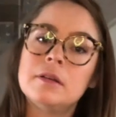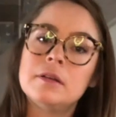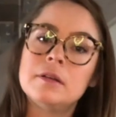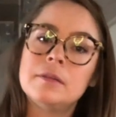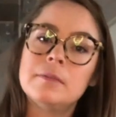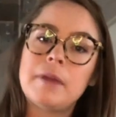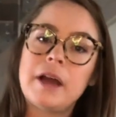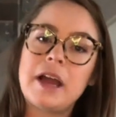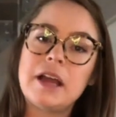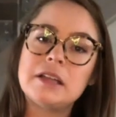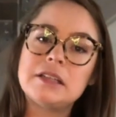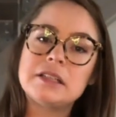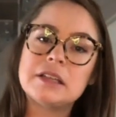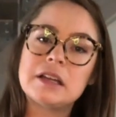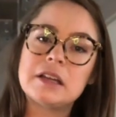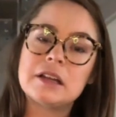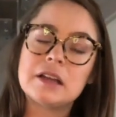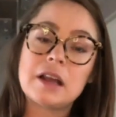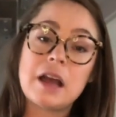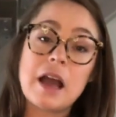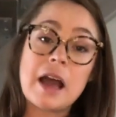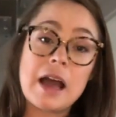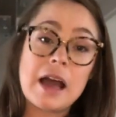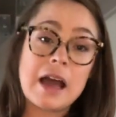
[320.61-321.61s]
Biotin.
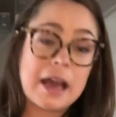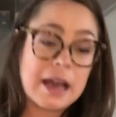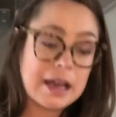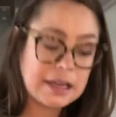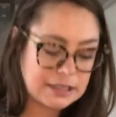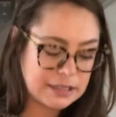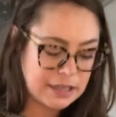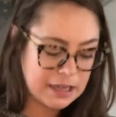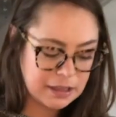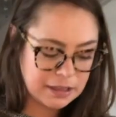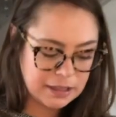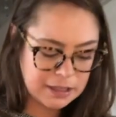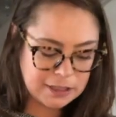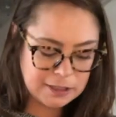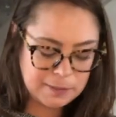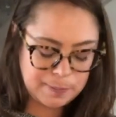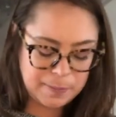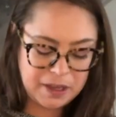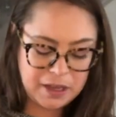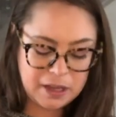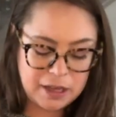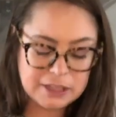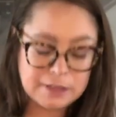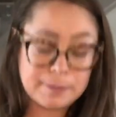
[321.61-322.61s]
I take this
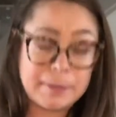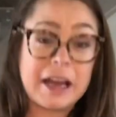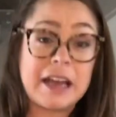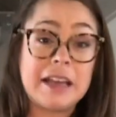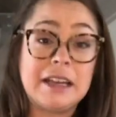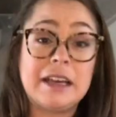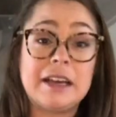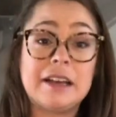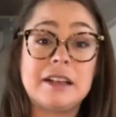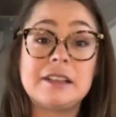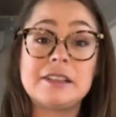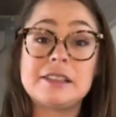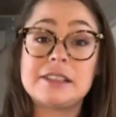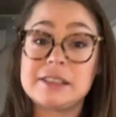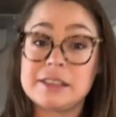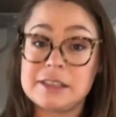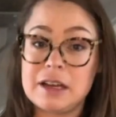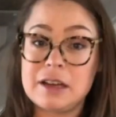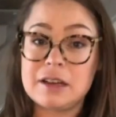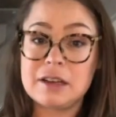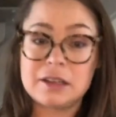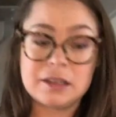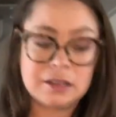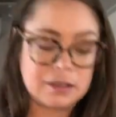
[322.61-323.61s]
because my nails
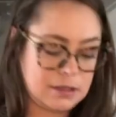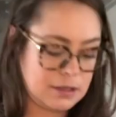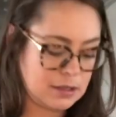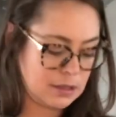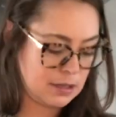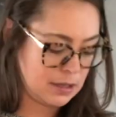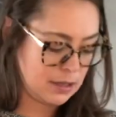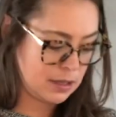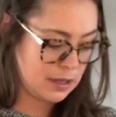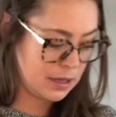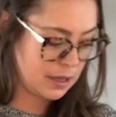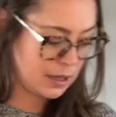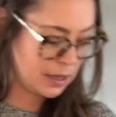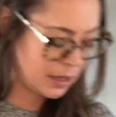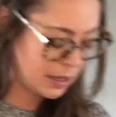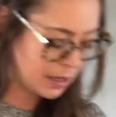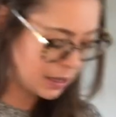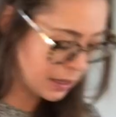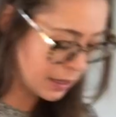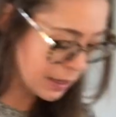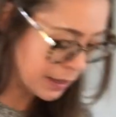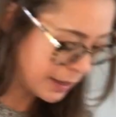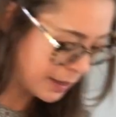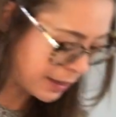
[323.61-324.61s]
suck,
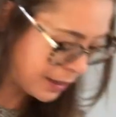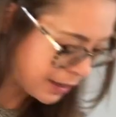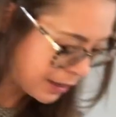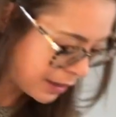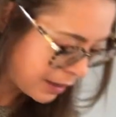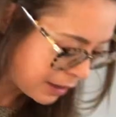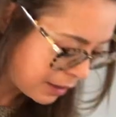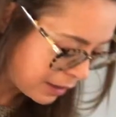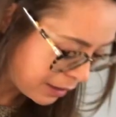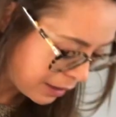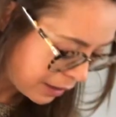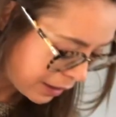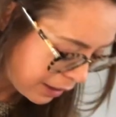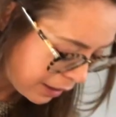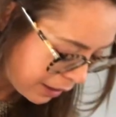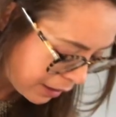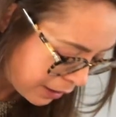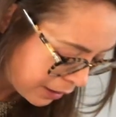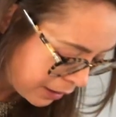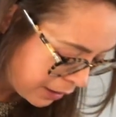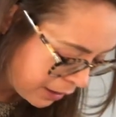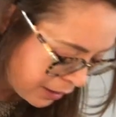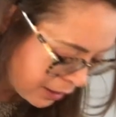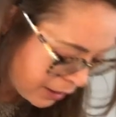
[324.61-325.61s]
and yeah,
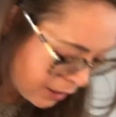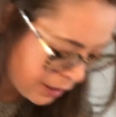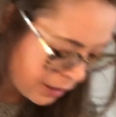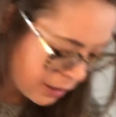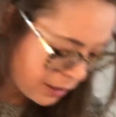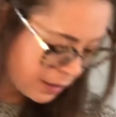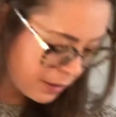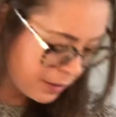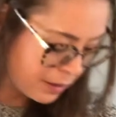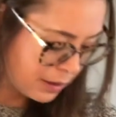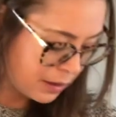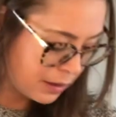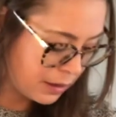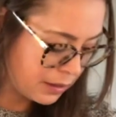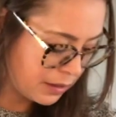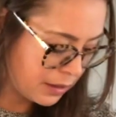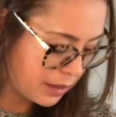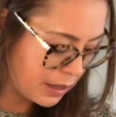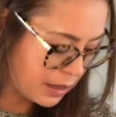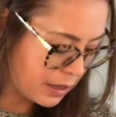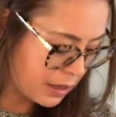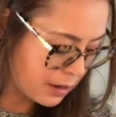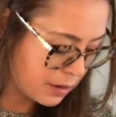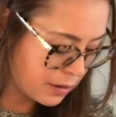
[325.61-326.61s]

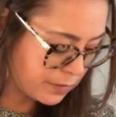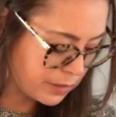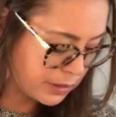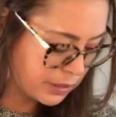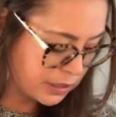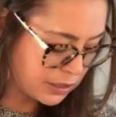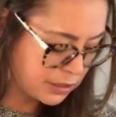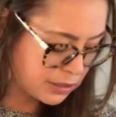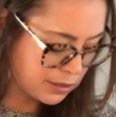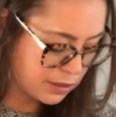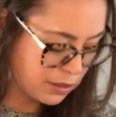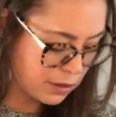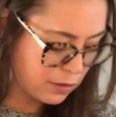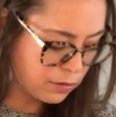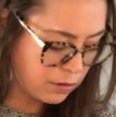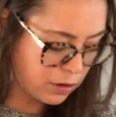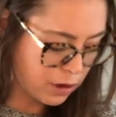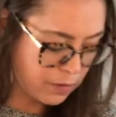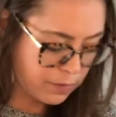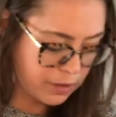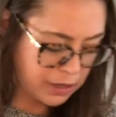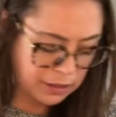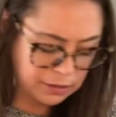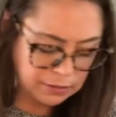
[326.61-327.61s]
they are really slow
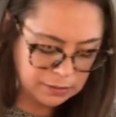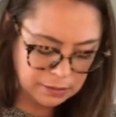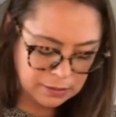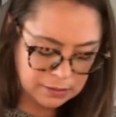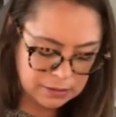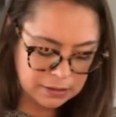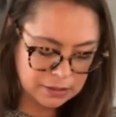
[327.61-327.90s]
growing.